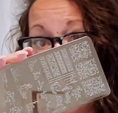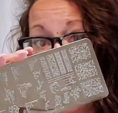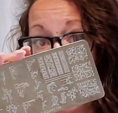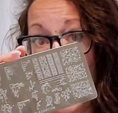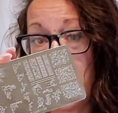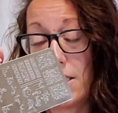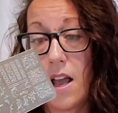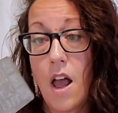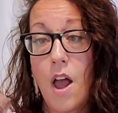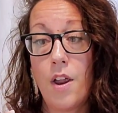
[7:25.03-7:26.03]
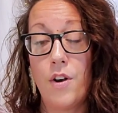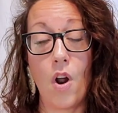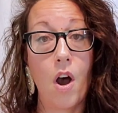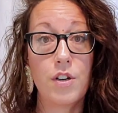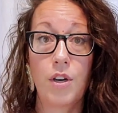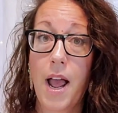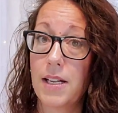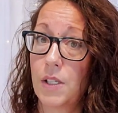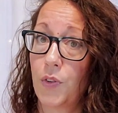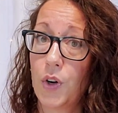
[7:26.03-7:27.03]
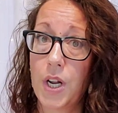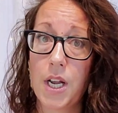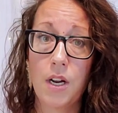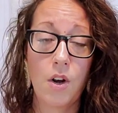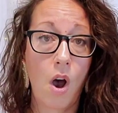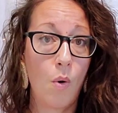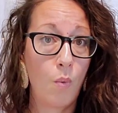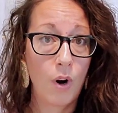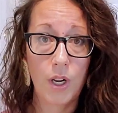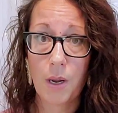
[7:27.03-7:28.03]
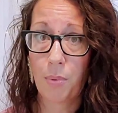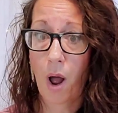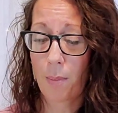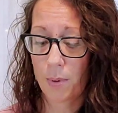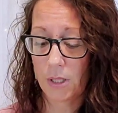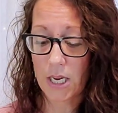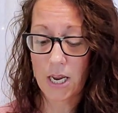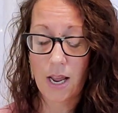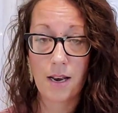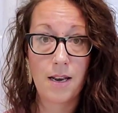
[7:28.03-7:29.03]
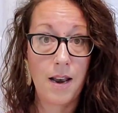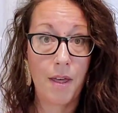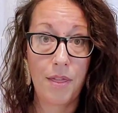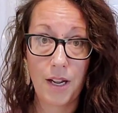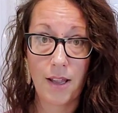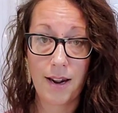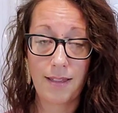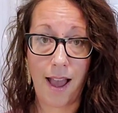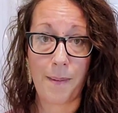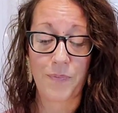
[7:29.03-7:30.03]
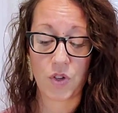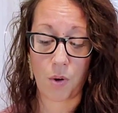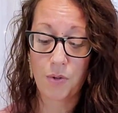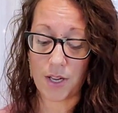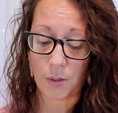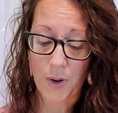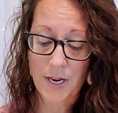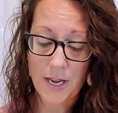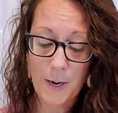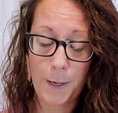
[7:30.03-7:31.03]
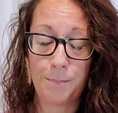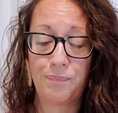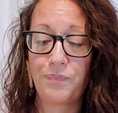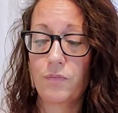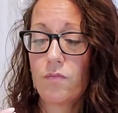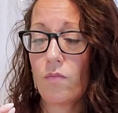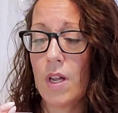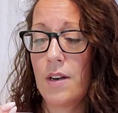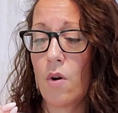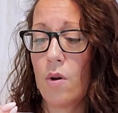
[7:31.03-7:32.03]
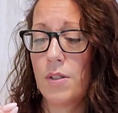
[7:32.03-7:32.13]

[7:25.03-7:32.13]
plates, not transferring, not working properly, nothing like that. So this one here, Nicole